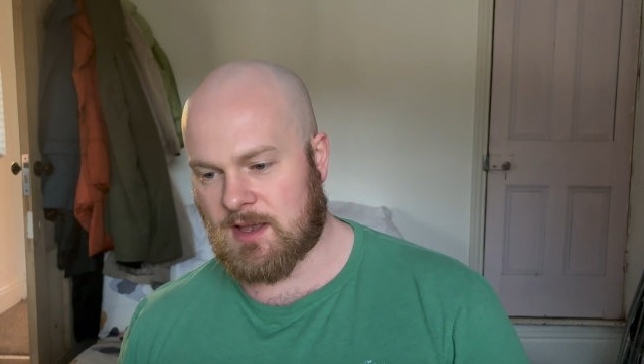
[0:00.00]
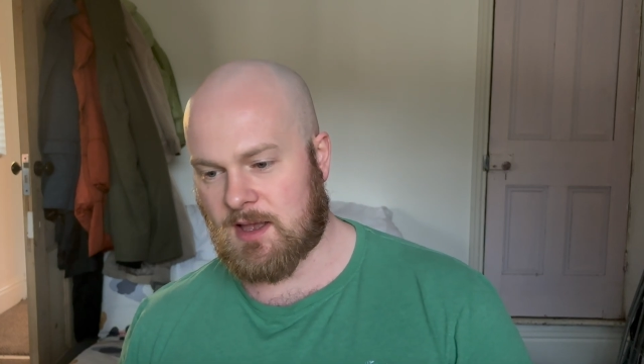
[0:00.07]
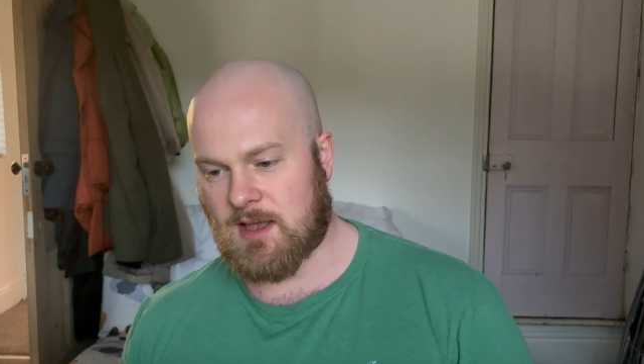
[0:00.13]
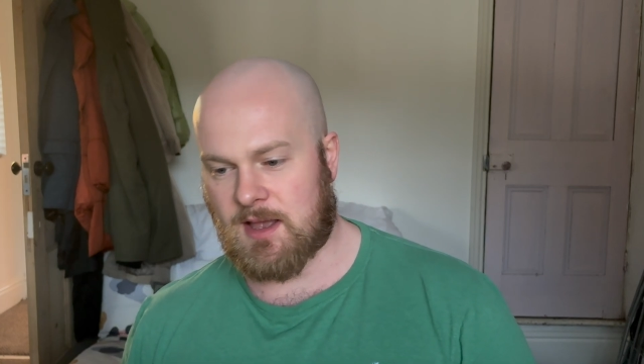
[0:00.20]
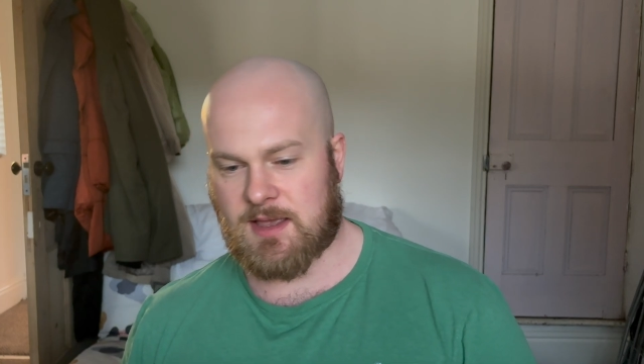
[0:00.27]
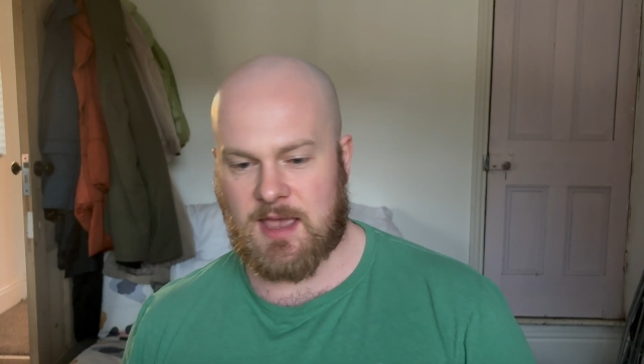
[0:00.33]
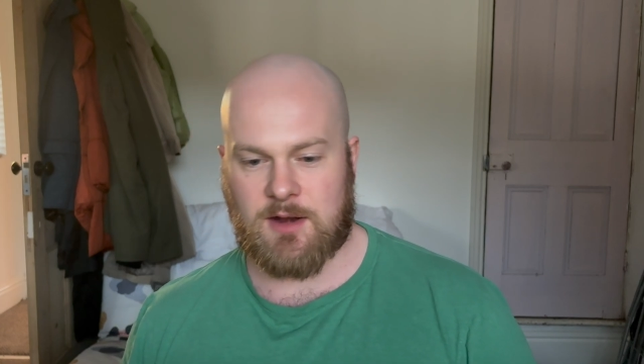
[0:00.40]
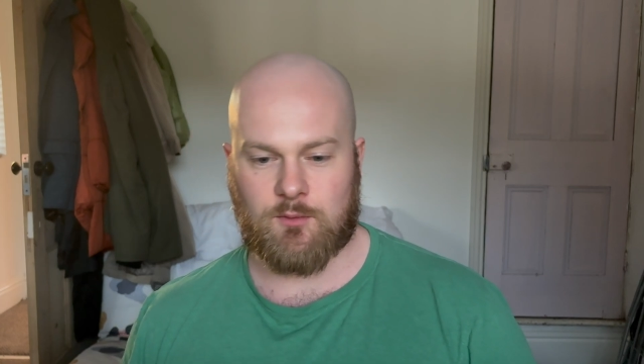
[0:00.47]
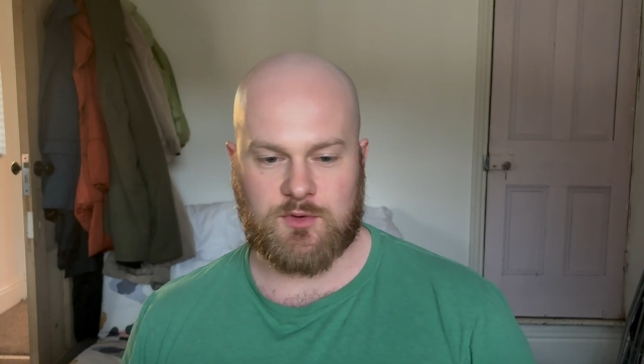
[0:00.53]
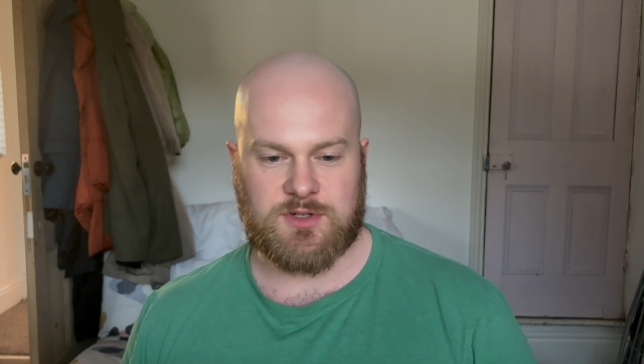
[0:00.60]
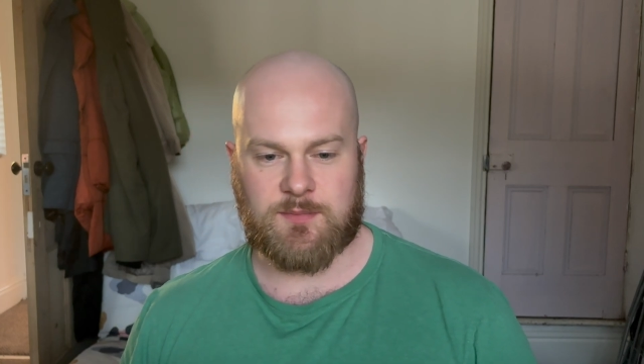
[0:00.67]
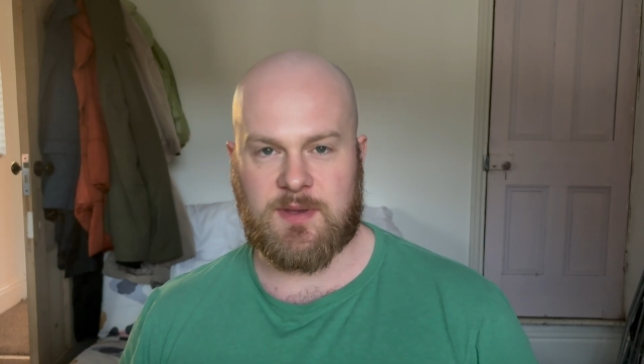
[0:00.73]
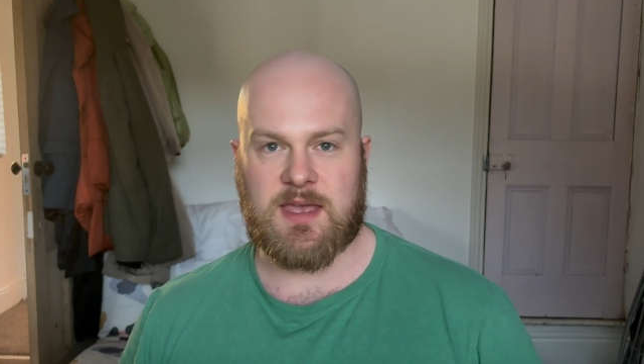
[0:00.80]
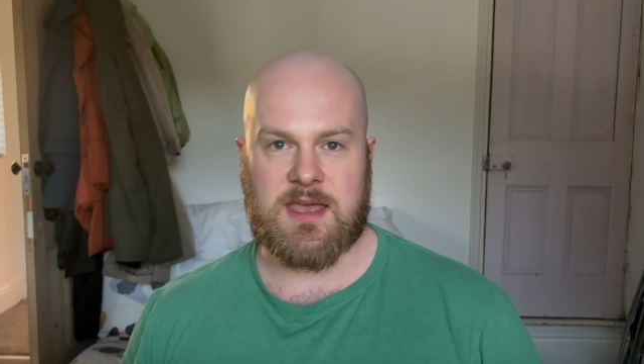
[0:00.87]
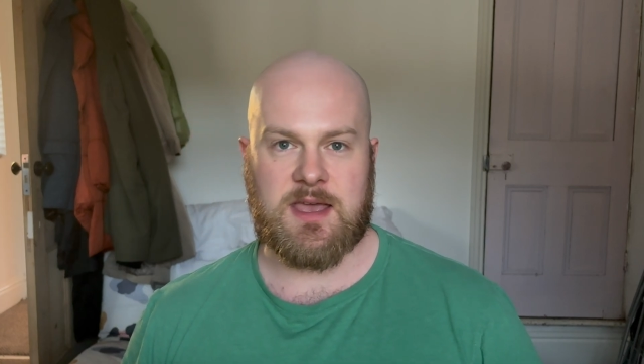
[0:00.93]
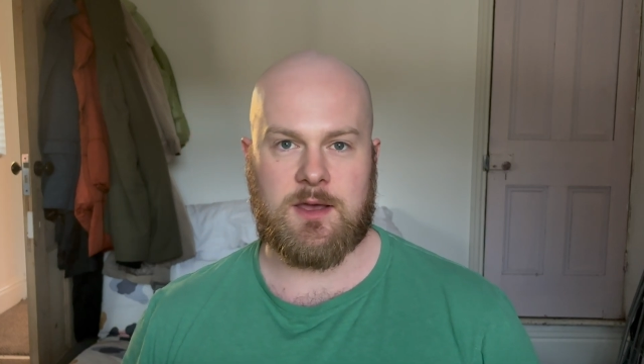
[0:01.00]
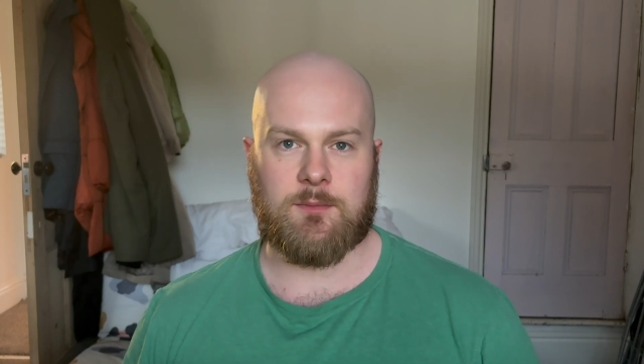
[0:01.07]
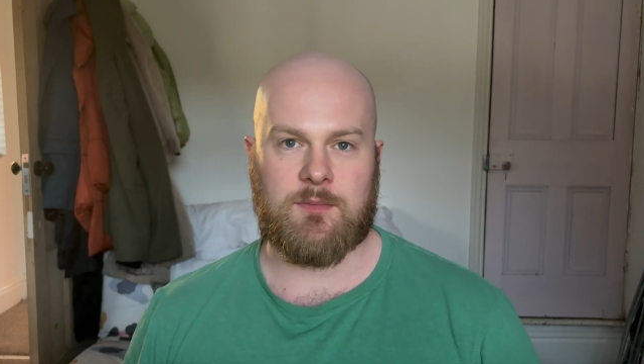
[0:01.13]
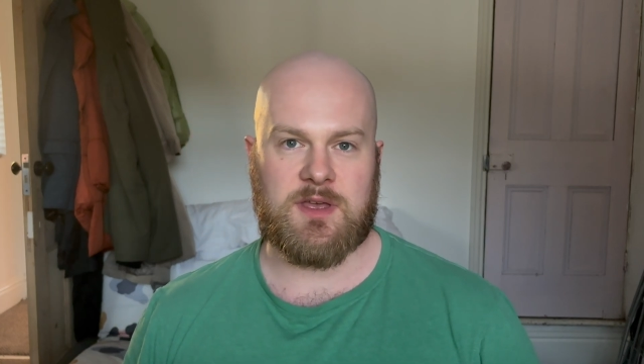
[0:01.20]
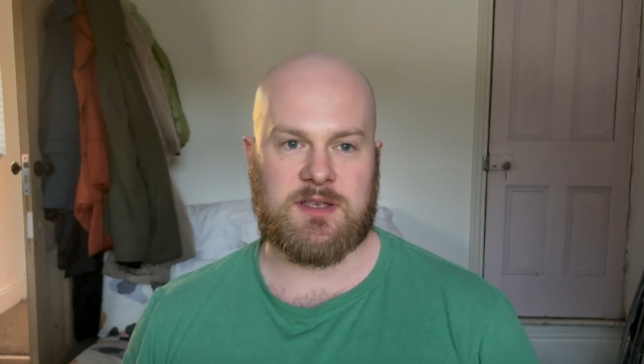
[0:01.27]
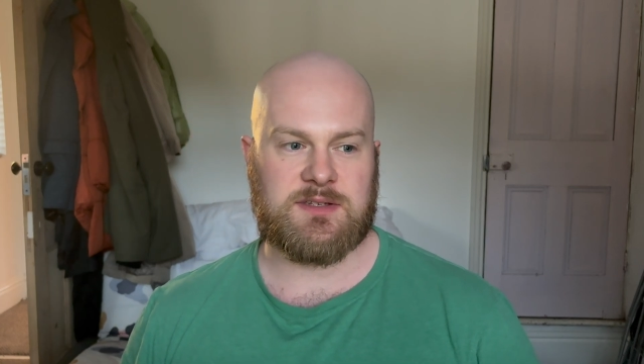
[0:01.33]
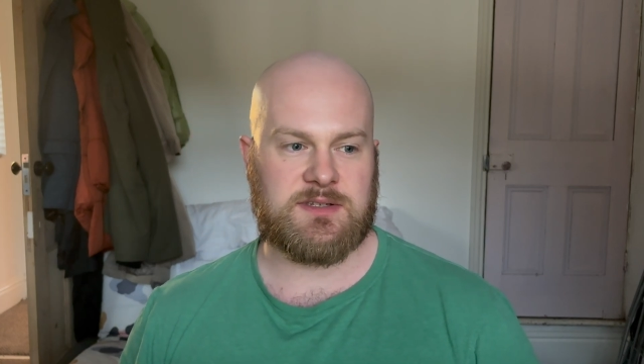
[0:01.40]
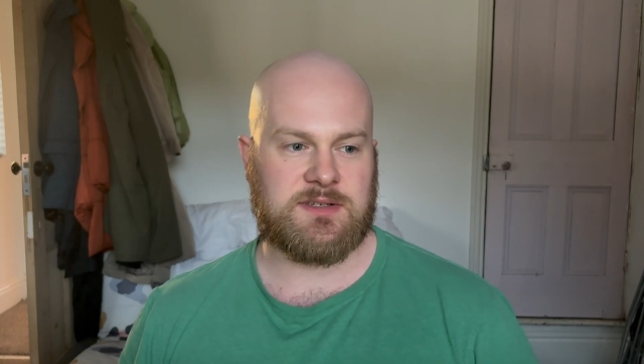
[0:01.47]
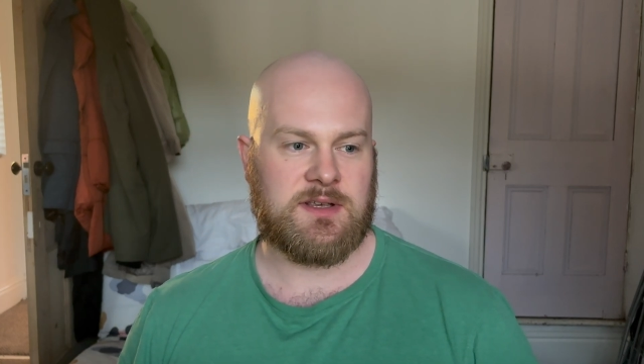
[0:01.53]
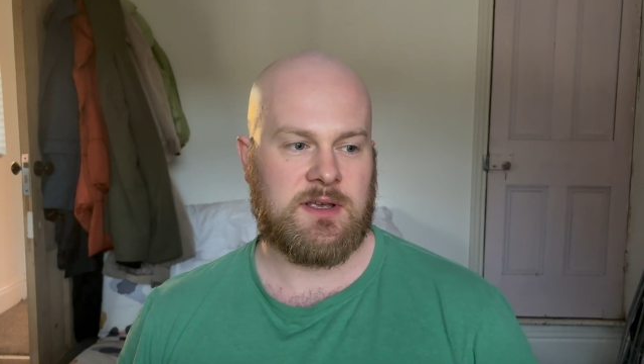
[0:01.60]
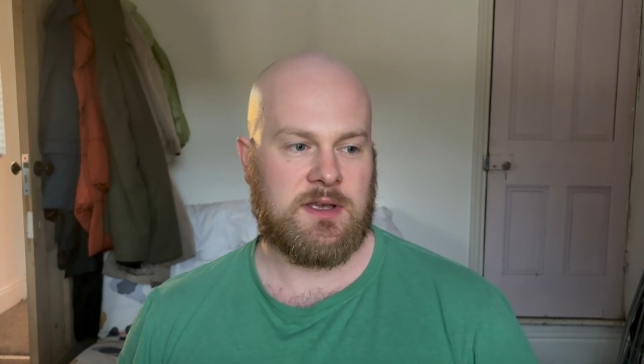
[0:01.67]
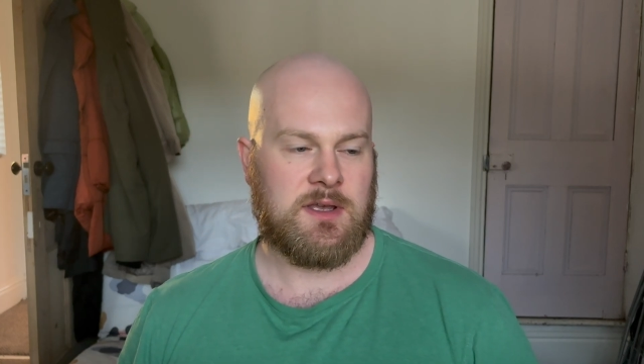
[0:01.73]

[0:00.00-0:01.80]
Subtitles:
again, was a bit hit and miss.